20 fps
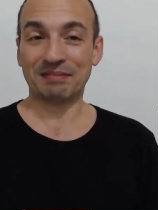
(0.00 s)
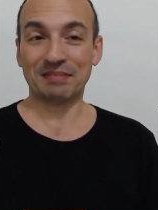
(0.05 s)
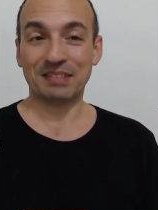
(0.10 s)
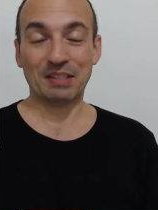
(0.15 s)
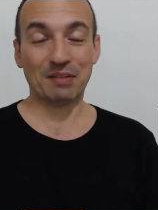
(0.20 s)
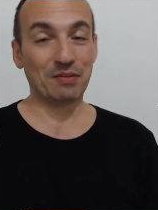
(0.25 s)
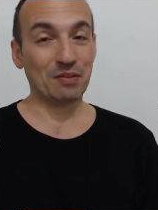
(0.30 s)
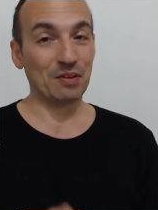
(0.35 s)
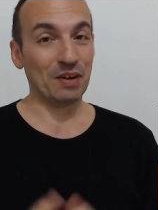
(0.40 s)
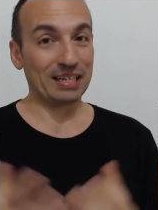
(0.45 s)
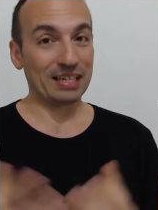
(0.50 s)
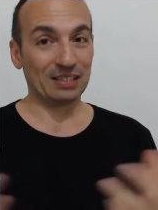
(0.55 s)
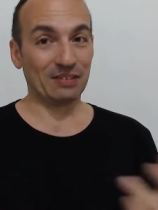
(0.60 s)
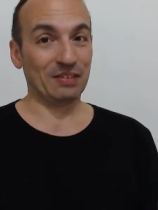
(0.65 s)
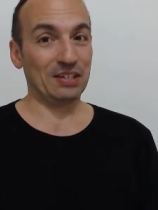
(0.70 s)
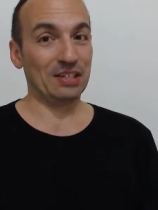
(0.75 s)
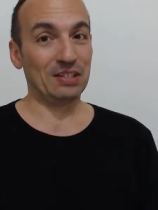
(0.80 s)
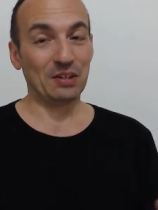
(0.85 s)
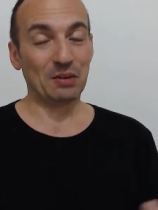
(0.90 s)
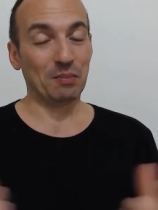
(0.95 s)
If you like the
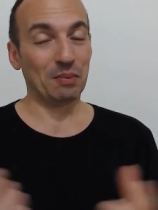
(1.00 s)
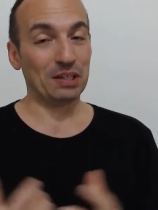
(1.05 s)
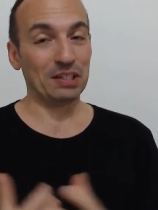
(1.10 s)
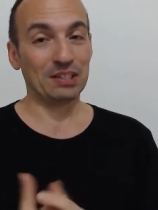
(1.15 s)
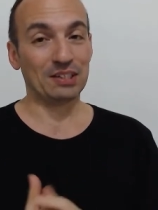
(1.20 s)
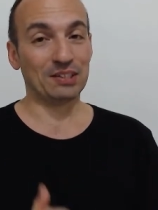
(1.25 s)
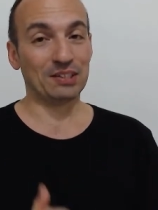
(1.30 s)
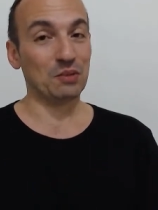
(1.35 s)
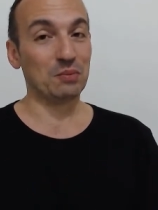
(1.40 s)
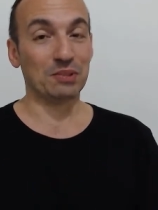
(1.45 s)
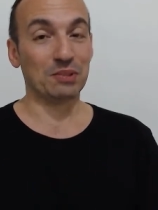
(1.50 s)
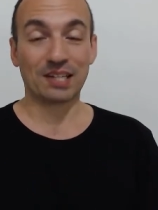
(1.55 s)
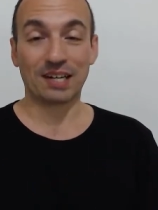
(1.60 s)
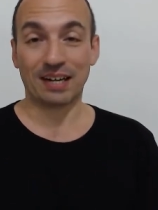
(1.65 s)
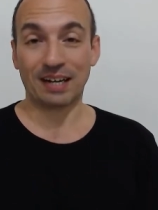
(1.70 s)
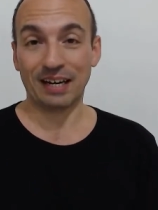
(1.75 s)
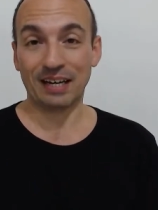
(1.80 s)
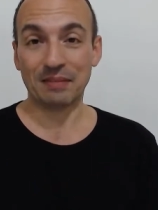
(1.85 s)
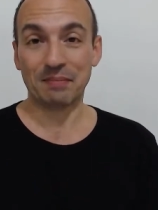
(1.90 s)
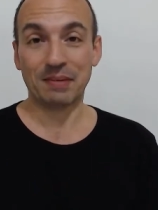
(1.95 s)
video, please
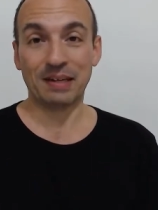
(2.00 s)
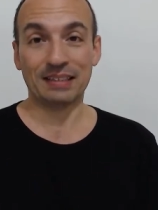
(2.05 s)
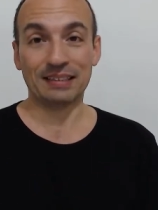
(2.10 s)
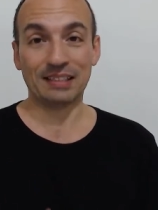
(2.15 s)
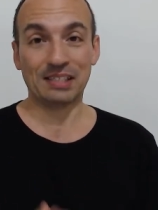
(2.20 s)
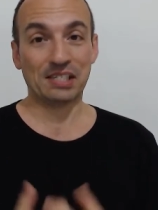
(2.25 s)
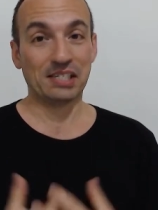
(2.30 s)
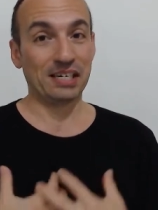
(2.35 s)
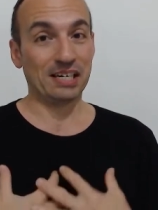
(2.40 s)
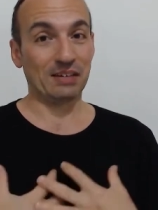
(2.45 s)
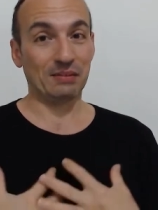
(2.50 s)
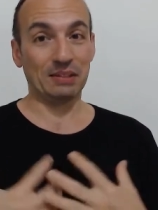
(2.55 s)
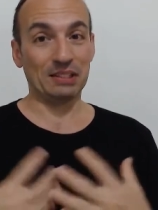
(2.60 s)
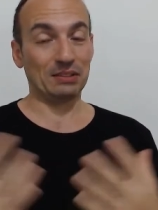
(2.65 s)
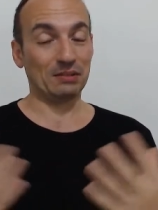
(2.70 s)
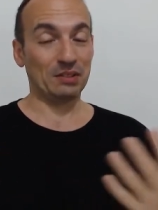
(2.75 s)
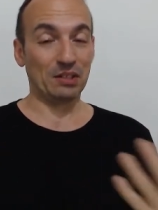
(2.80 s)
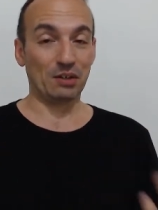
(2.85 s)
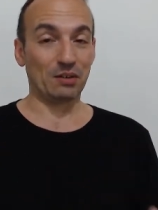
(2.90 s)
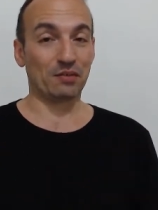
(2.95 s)
subscribe and share it
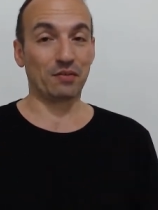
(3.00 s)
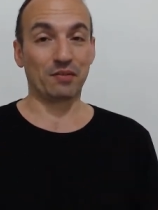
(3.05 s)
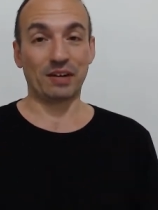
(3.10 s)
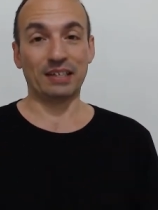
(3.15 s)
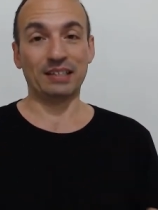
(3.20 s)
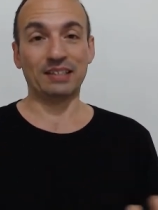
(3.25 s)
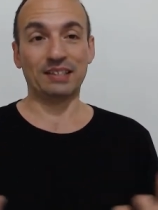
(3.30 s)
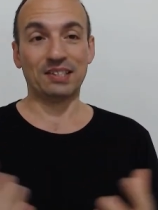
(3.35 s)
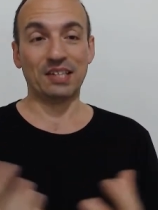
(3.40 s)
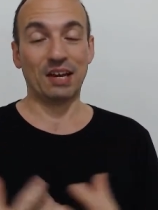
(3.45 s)
with your friends.